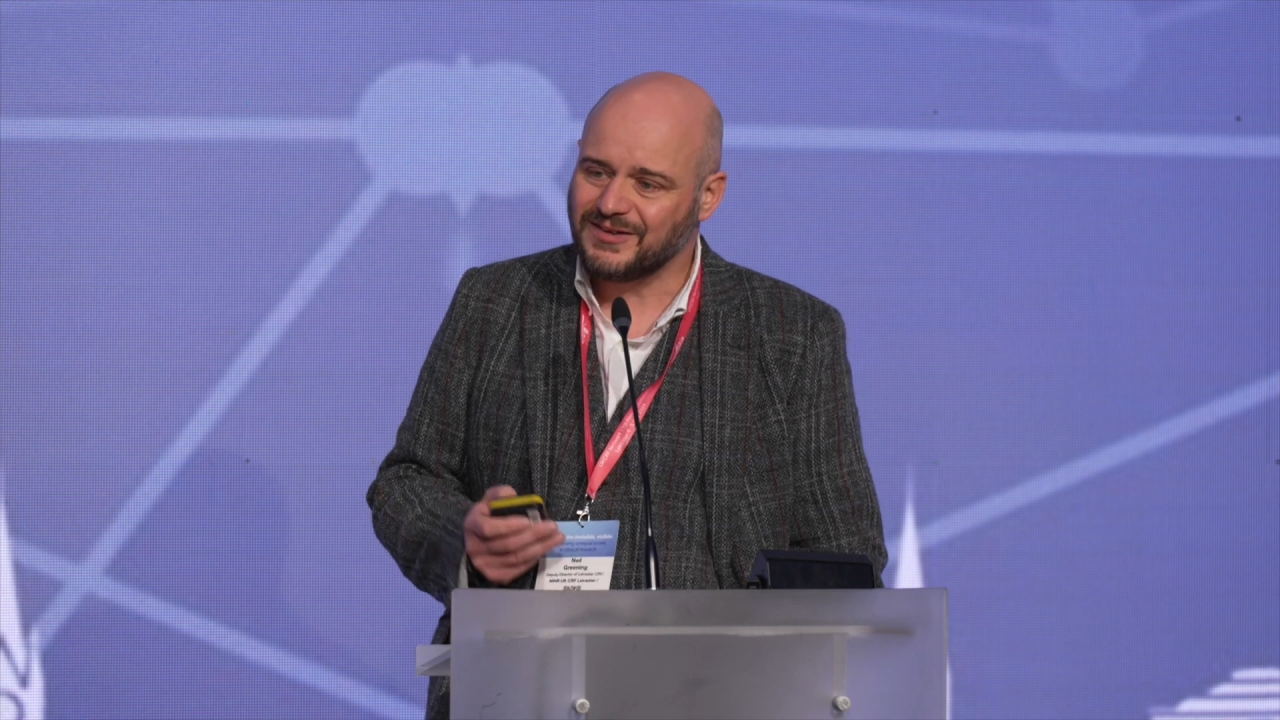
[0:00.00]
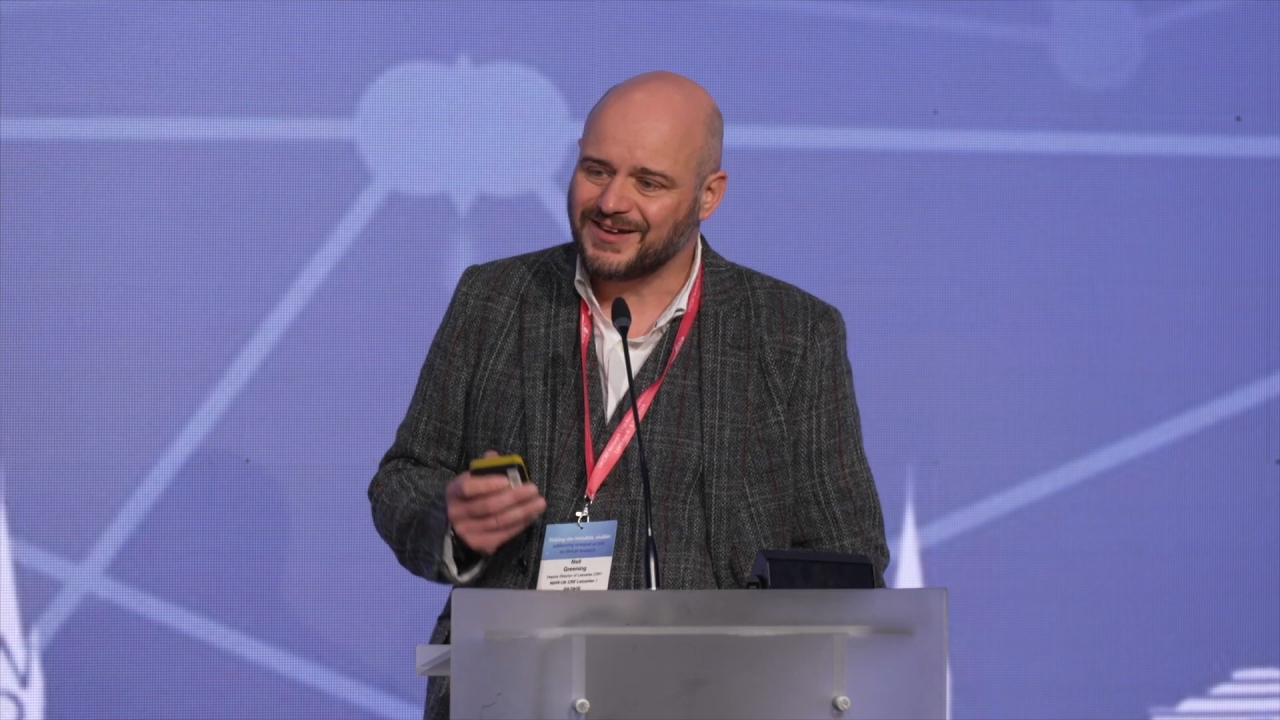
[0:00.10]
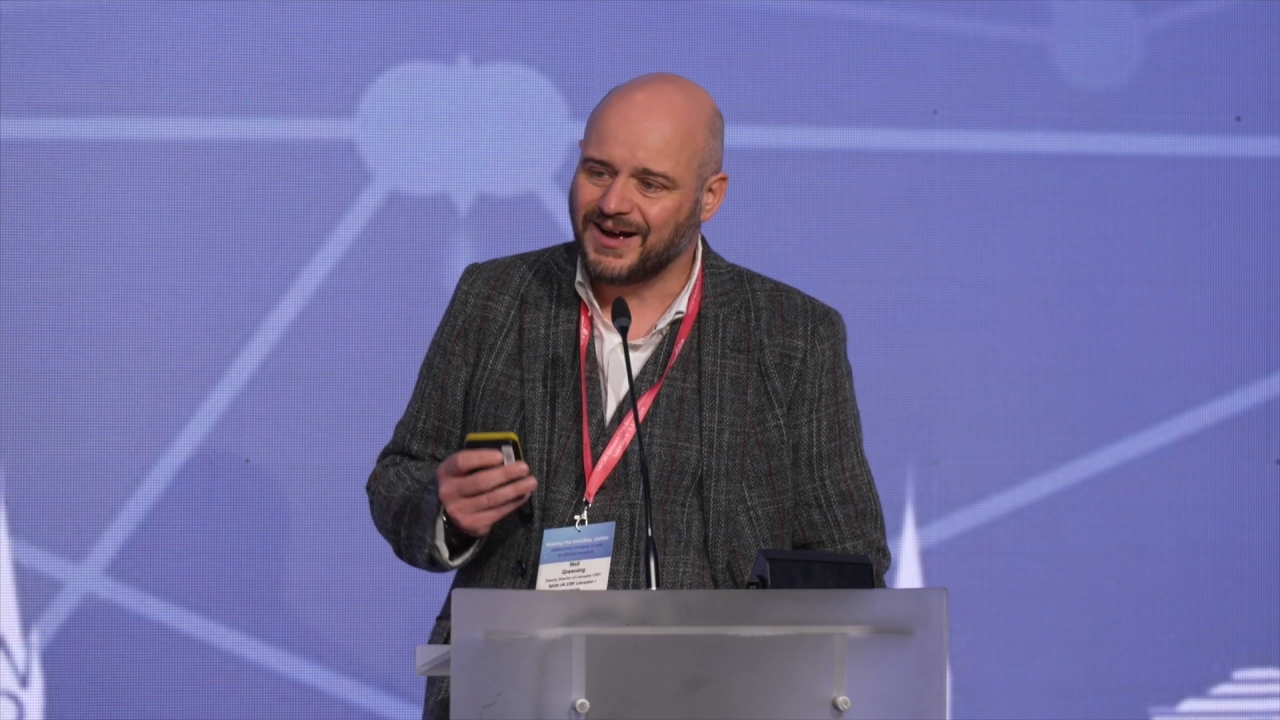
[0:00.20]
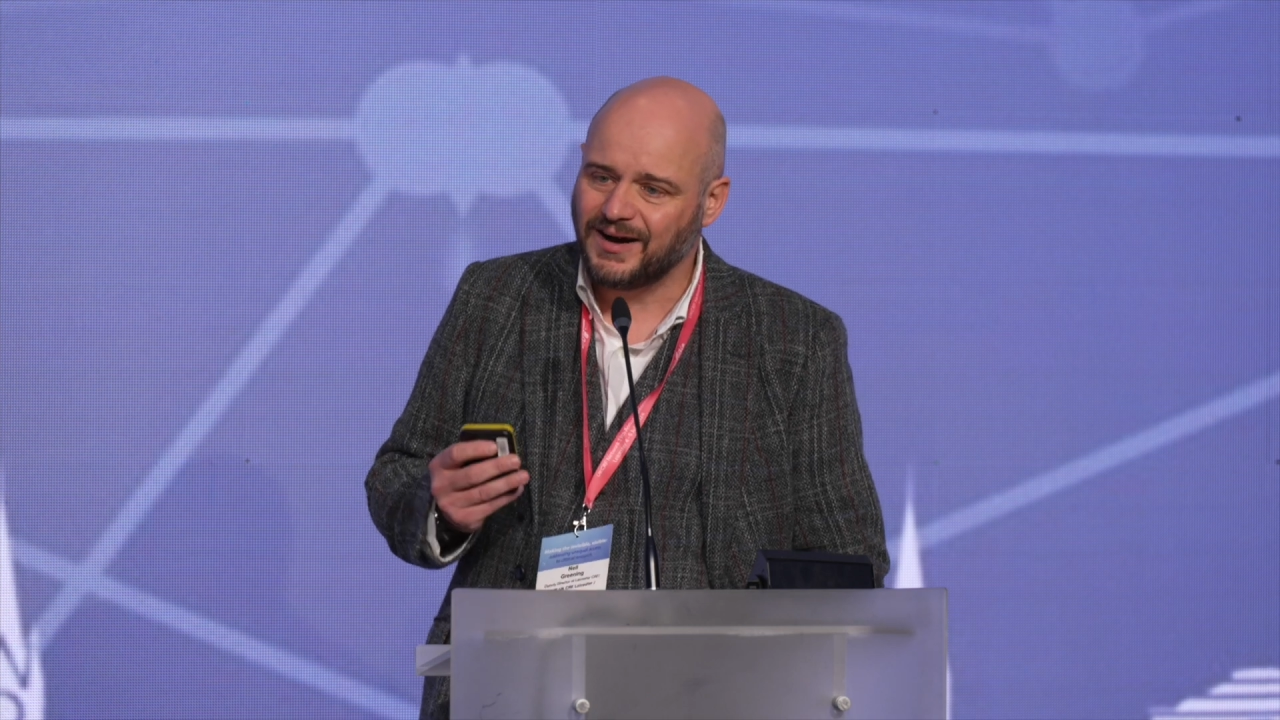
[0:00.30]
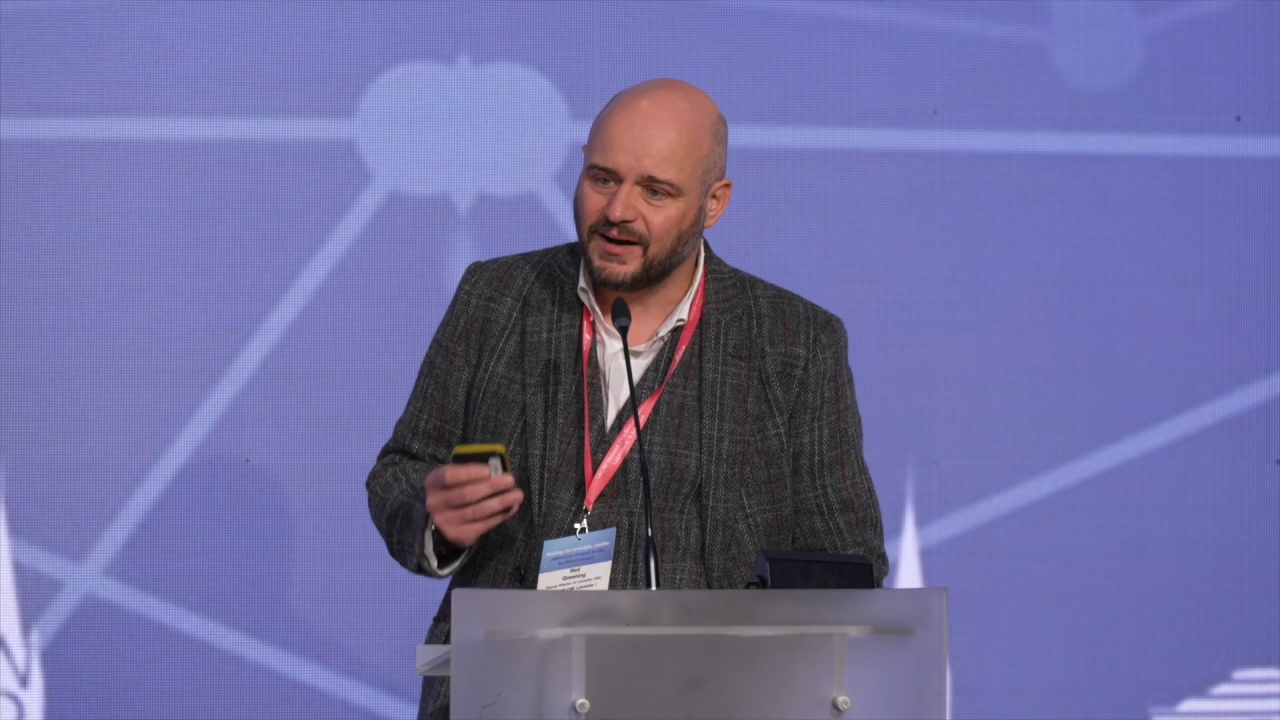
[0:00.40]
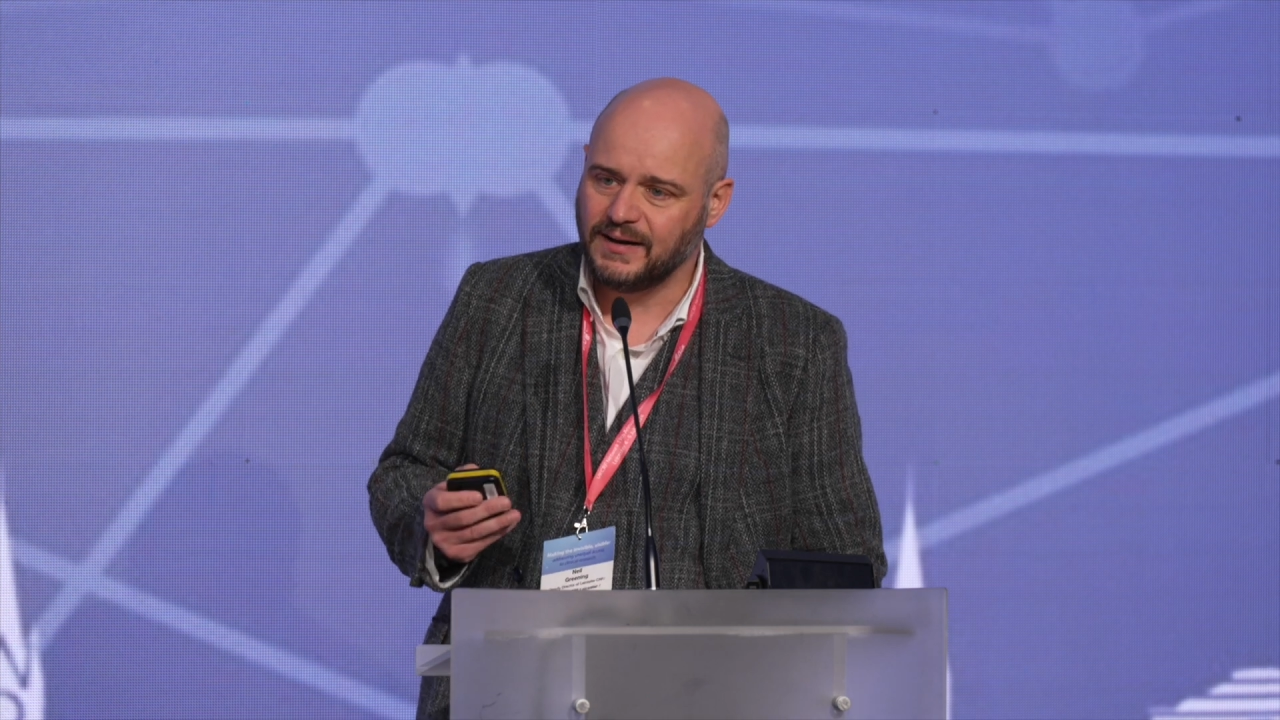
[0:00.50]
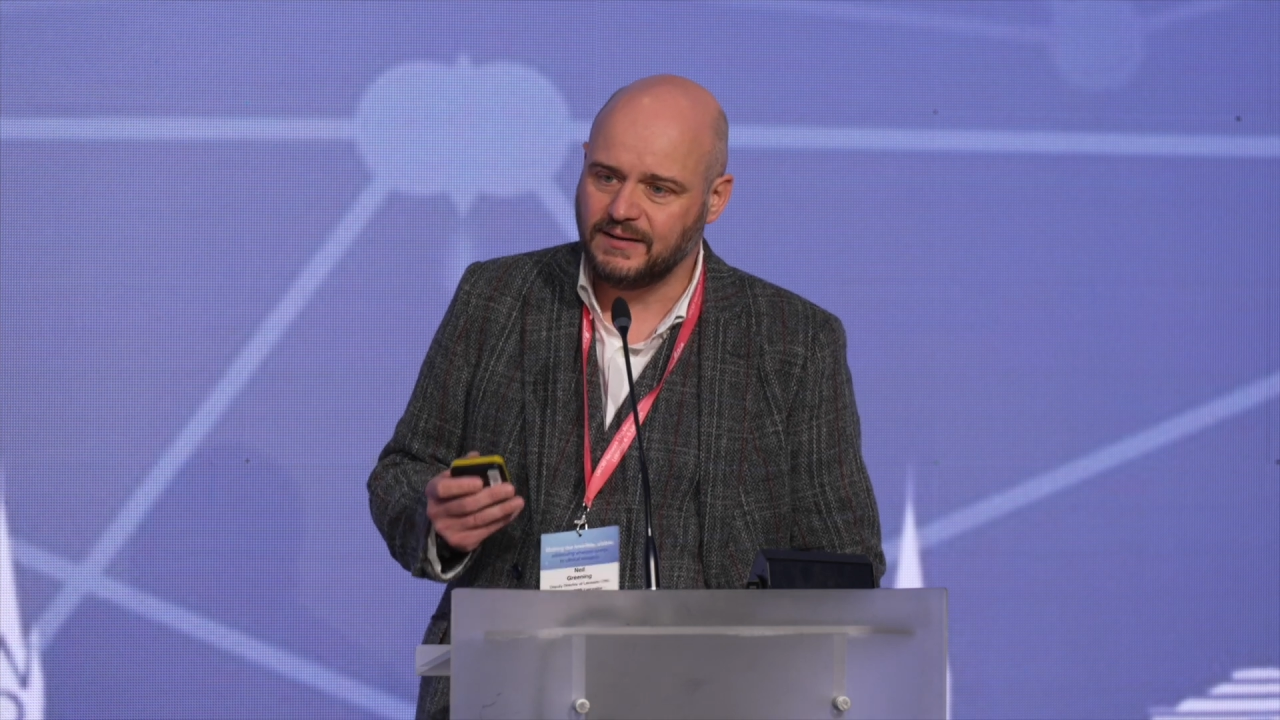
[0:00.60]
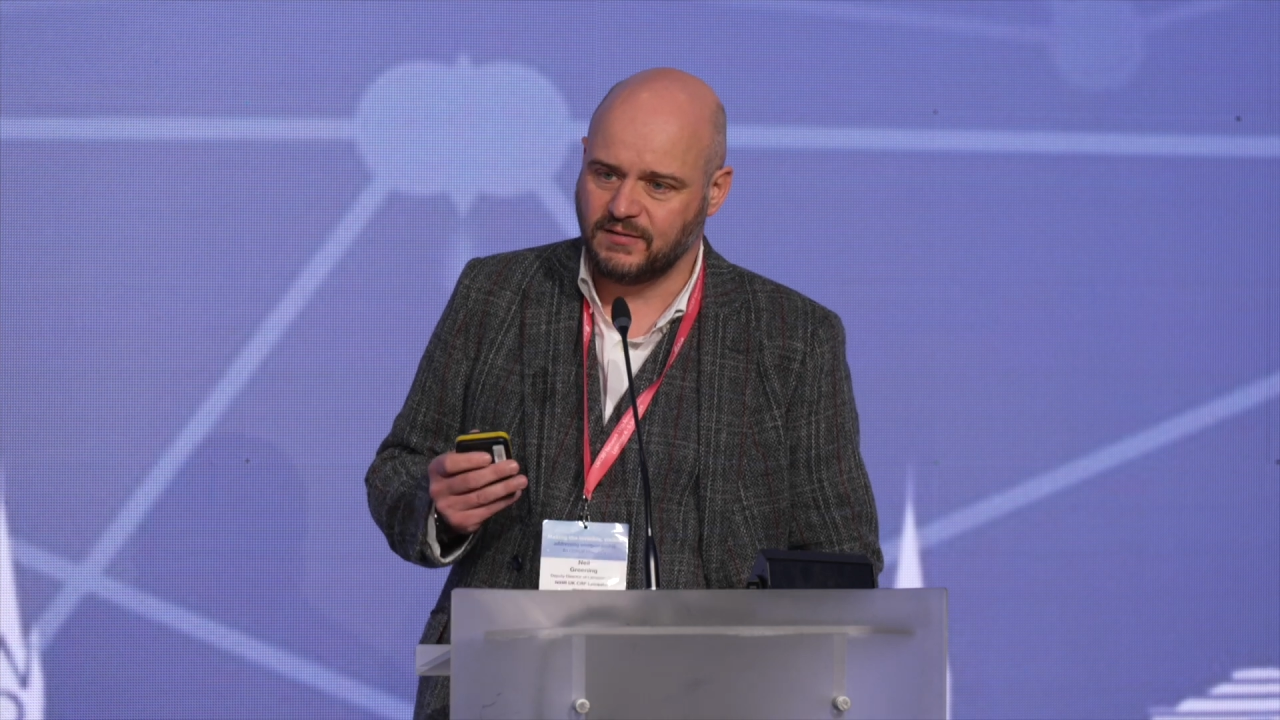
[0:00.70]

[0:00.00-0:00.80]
it's highly